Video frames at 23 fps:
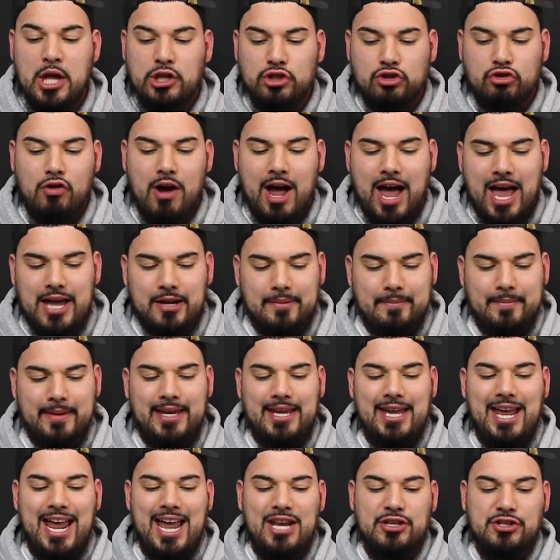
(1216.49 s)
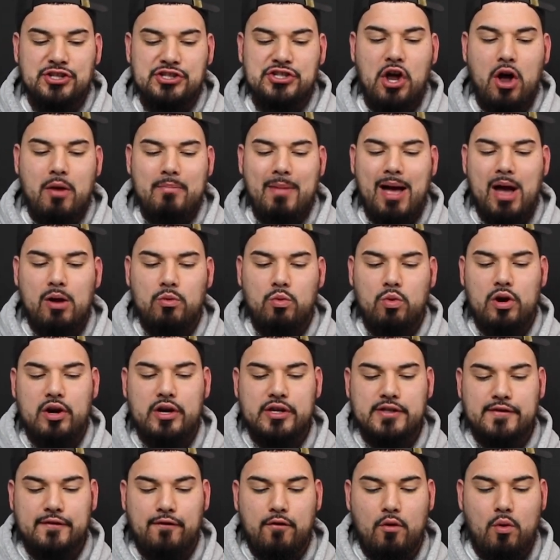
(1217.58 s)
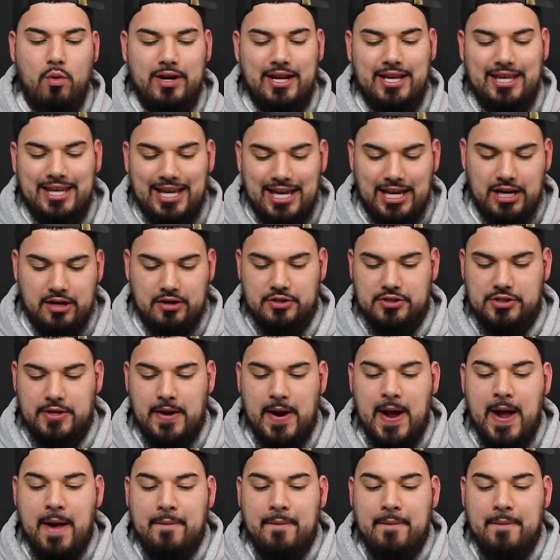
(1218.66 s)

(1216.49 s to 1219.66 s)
tried me, and saw my works 40 years.